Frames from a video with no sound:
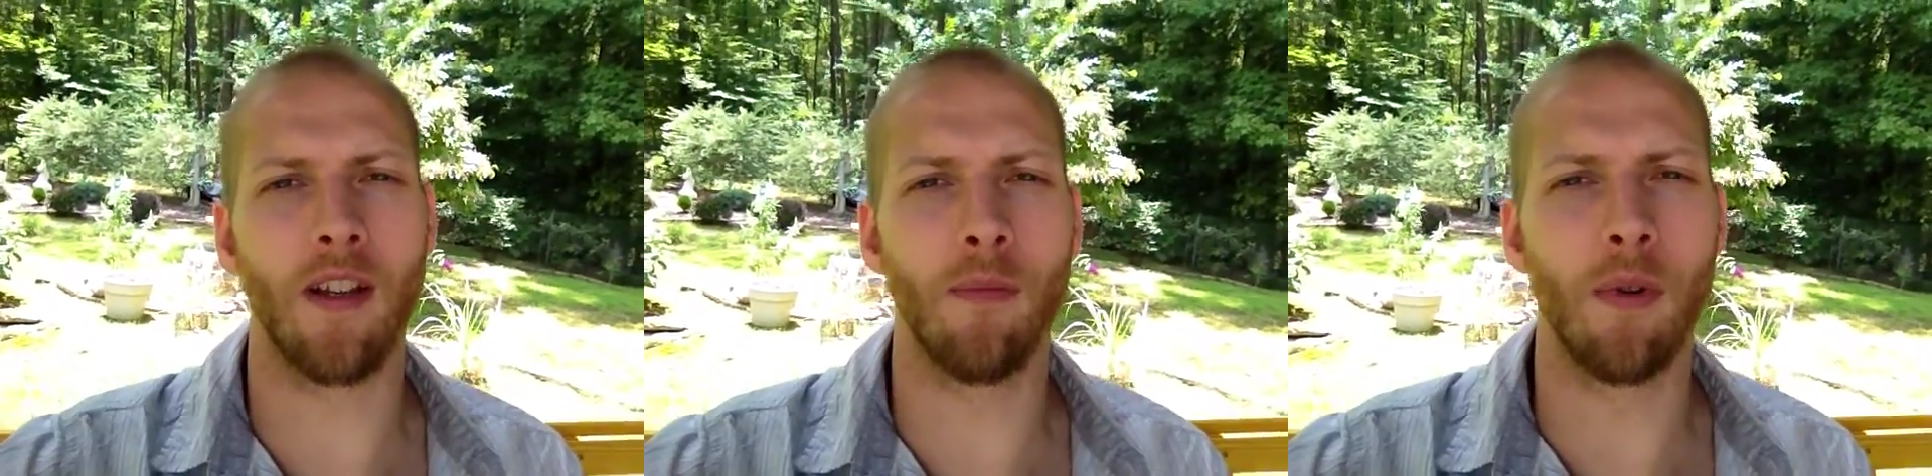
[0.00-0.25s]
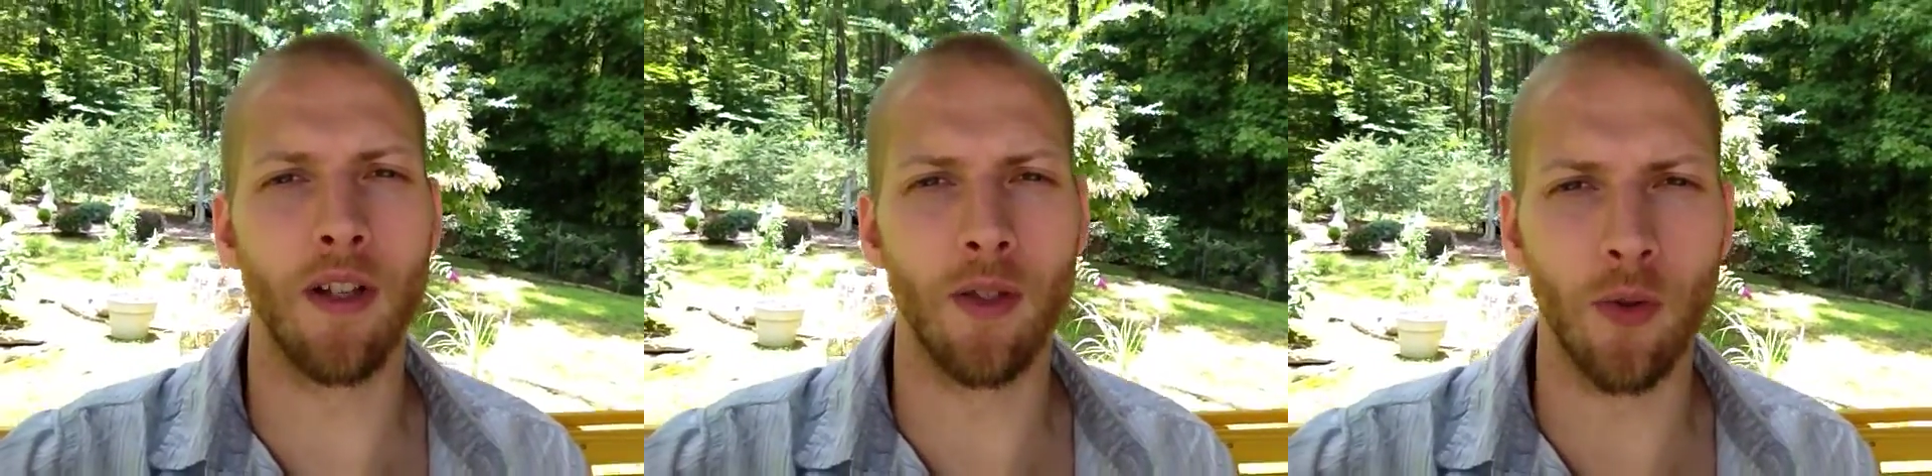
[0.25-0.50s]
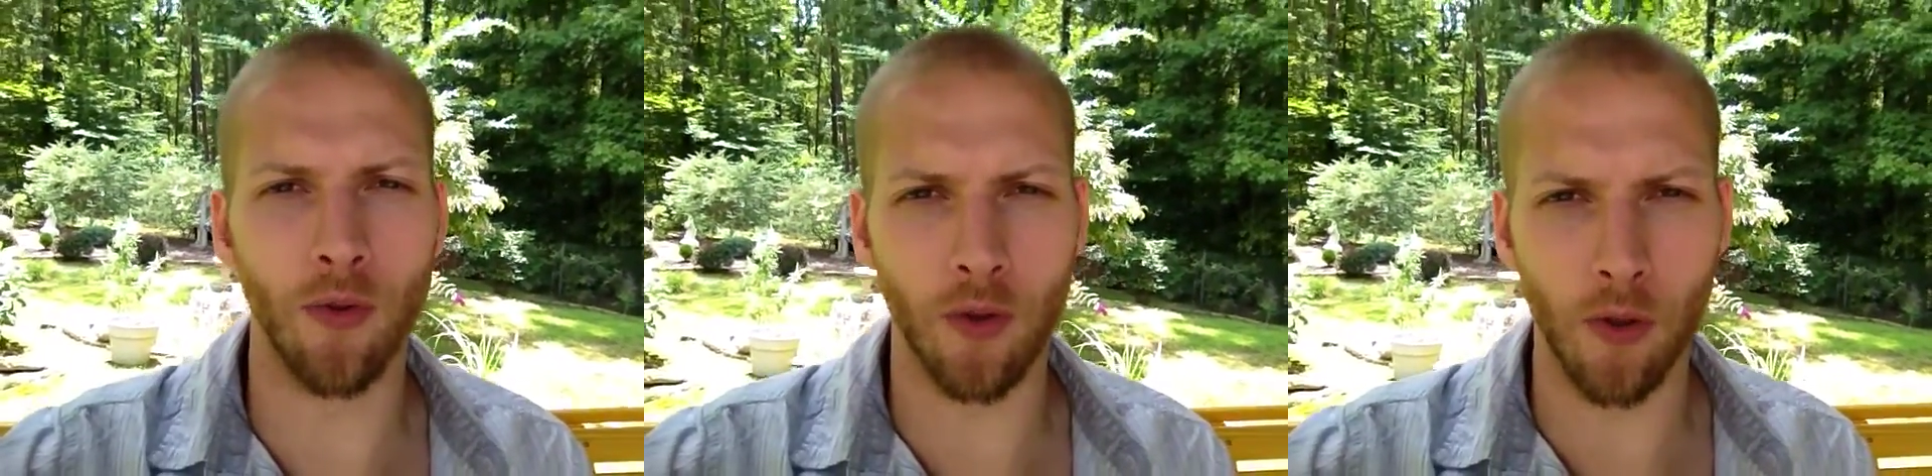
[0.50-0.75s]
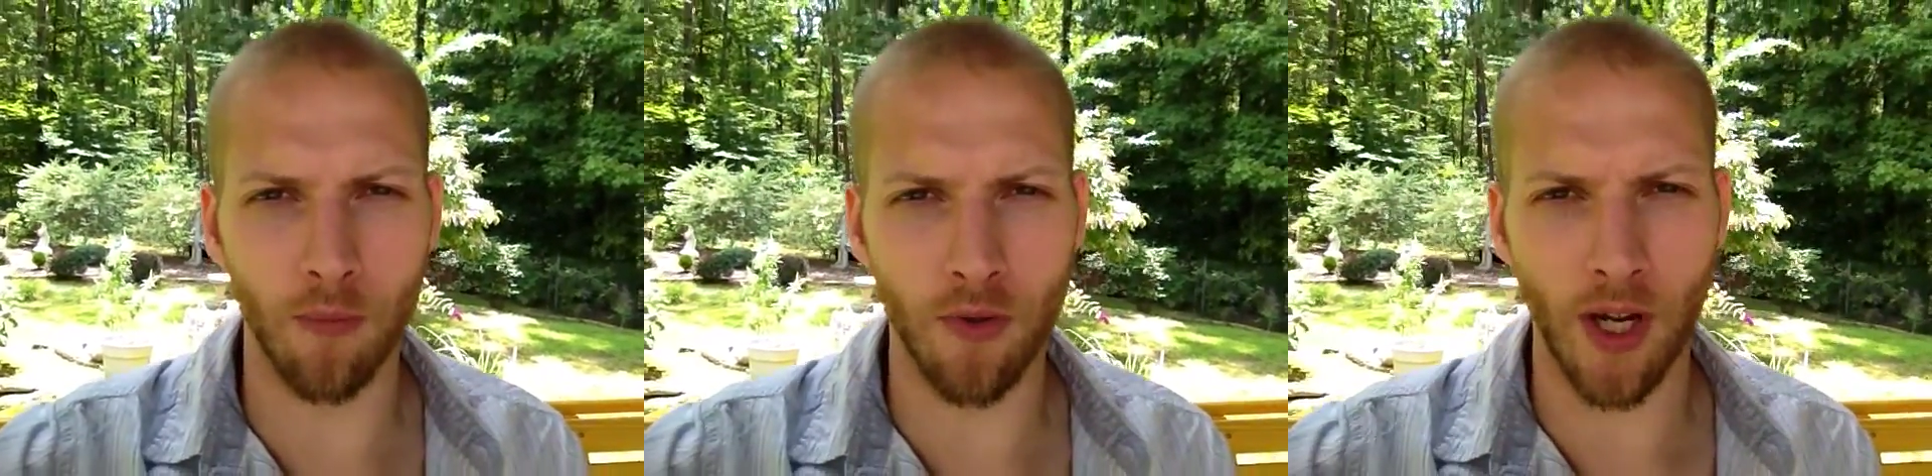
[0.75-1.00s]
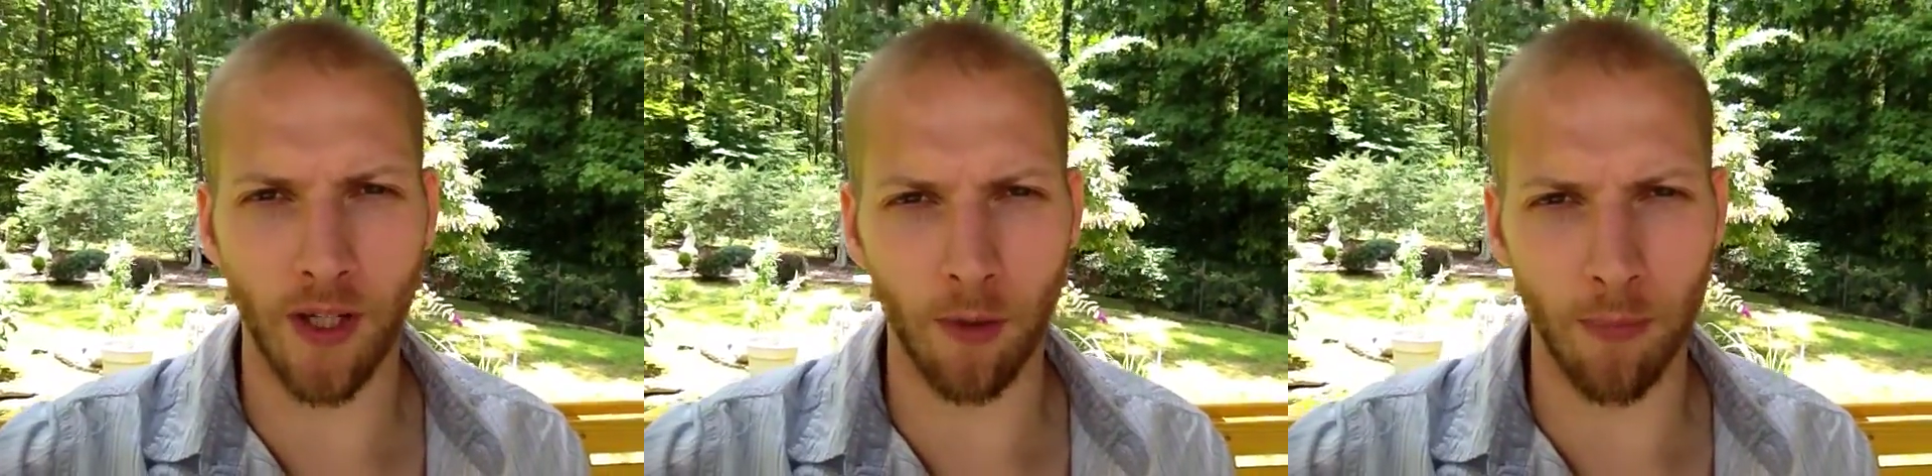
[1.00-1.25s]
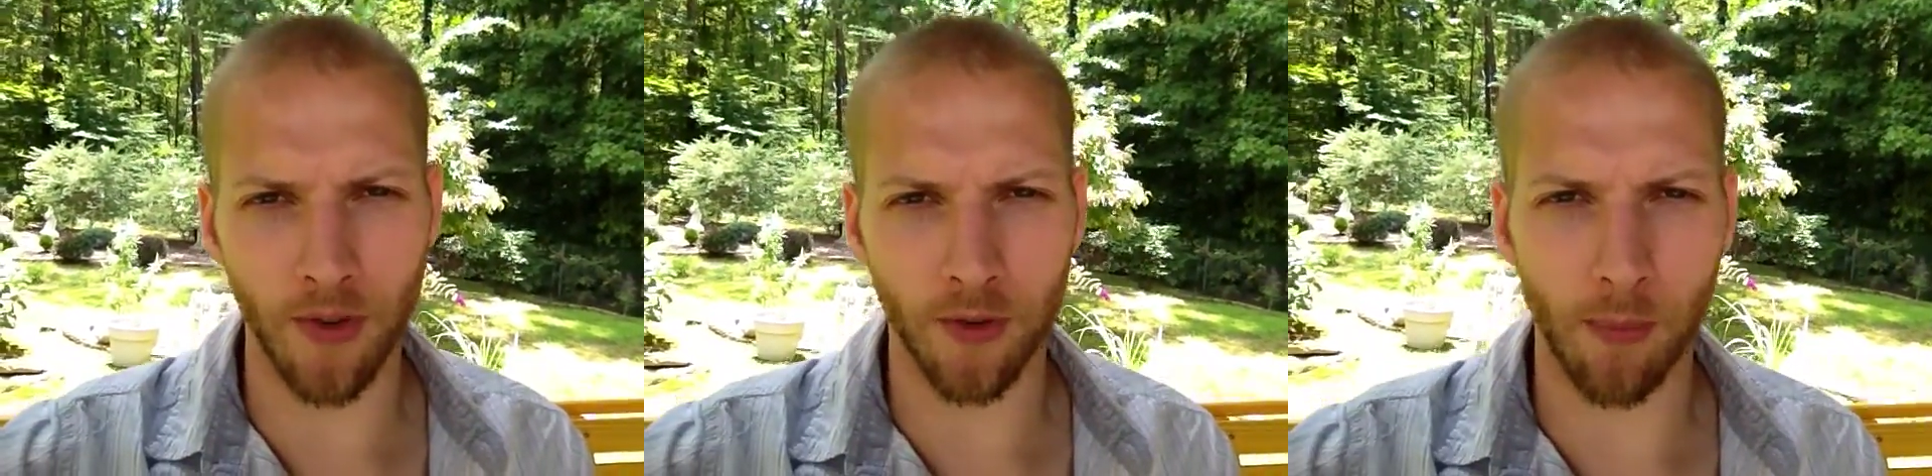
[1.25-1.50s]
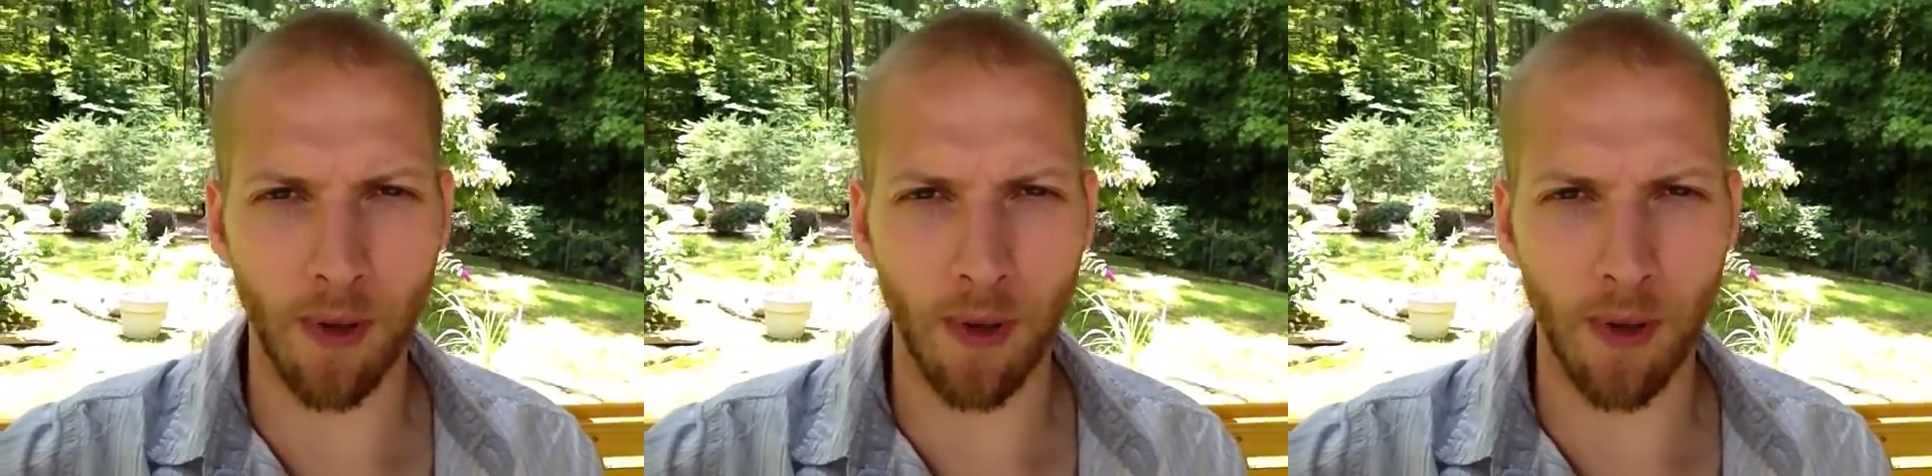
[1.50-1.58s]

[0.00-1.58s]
on my YouTube channel, Mr.